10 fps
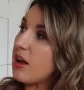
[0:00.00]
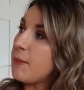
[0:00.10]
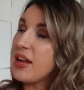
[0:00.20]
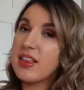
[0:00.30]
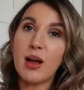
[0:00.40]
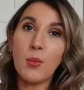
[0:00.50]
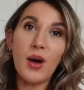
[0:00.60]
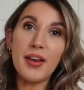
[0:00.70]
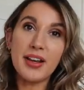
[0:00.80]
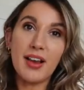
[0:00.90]
I picked up
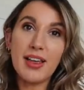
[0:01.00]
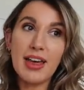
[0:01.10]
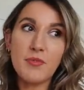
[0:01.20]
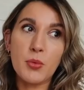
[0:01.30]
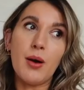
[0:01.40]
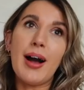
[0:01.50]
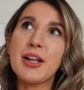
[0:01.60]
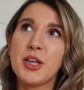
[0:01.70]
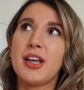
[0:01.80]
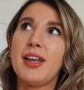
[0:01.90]
one in like every, well,
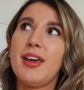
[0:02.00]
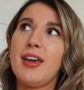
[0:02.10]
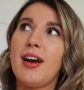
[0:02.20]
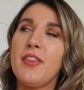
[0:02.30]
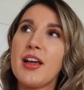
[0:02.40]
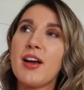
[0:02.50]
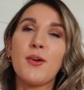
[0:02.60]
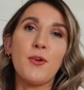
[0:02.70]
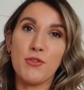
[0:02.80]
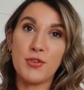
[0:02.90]
actually I think I
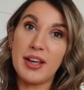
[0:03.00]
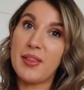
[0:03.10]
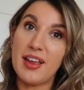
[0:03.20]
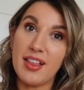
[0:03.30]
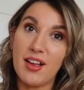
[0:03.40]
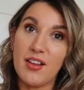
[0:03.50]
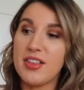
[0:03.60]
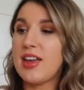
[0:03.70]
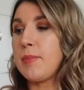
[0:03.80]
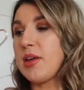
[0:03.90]
got three of these last year